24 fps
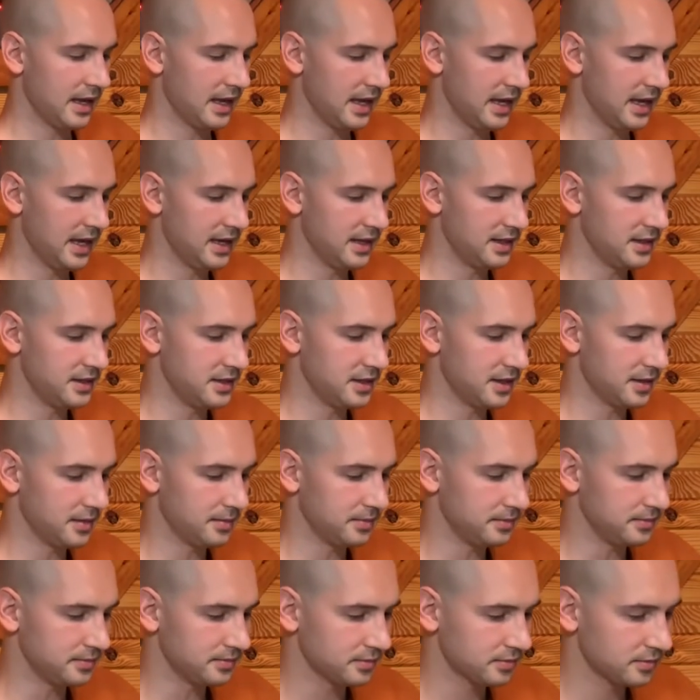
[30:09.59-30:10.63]

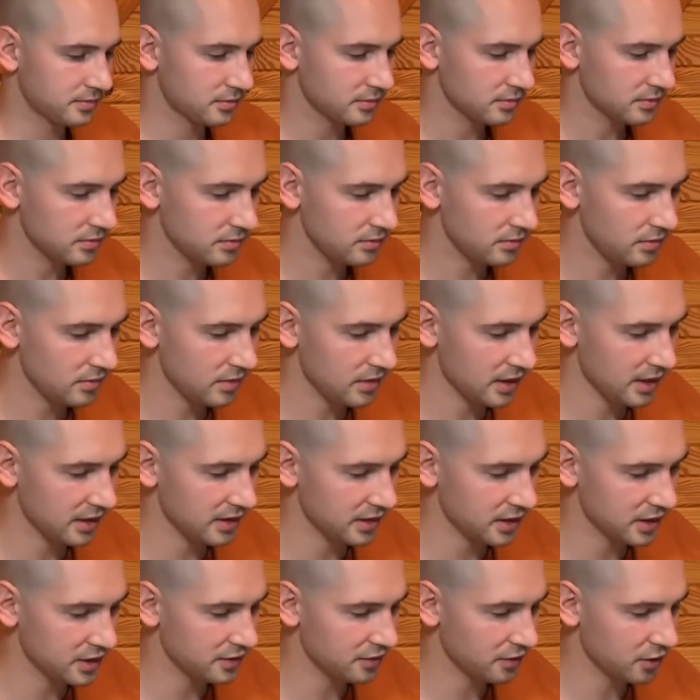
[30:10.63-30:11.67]
And
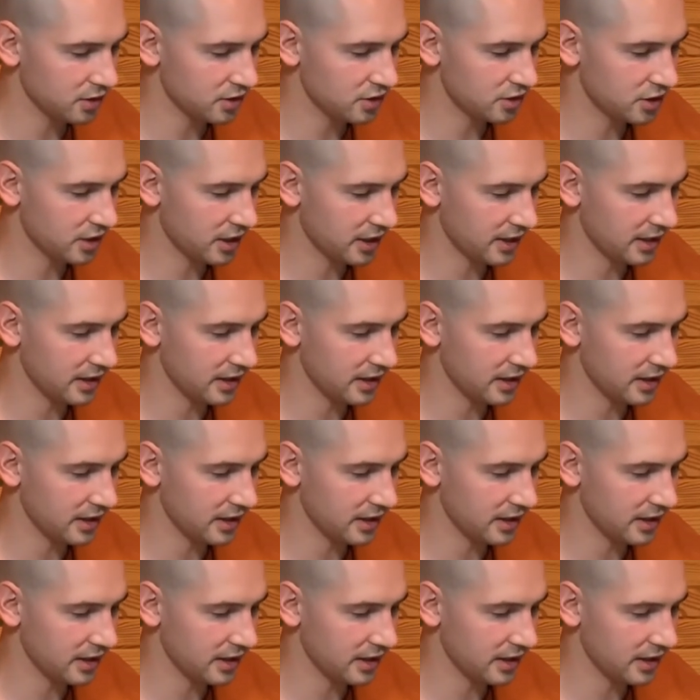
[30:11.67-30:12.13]
this 1st